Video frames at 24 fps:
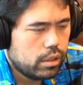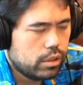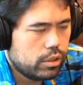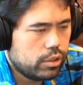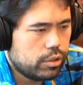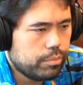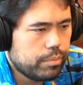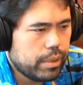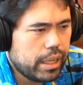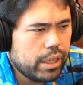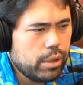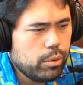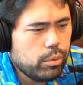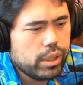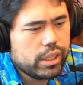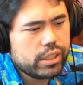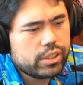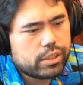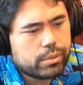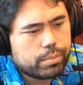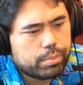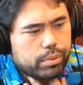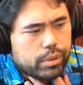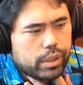there are many
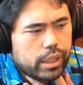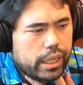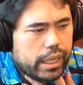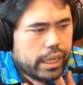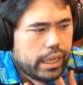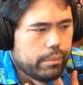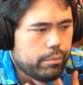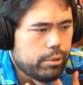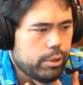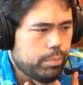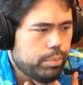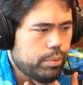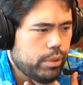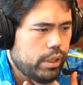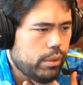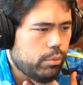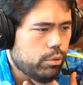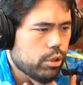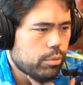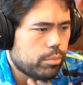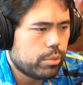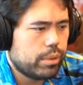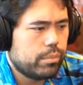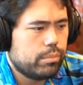ways to play I'm gonna play
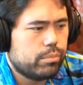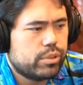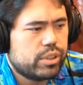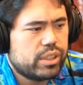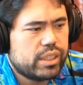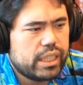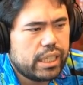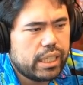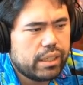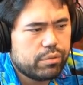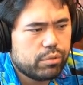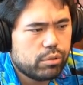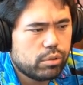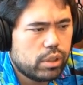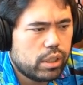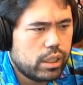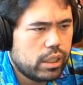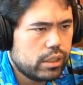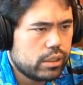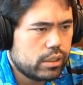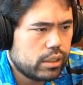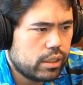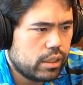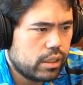one of my safer
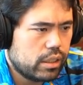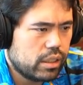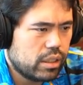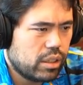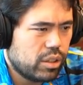lines I think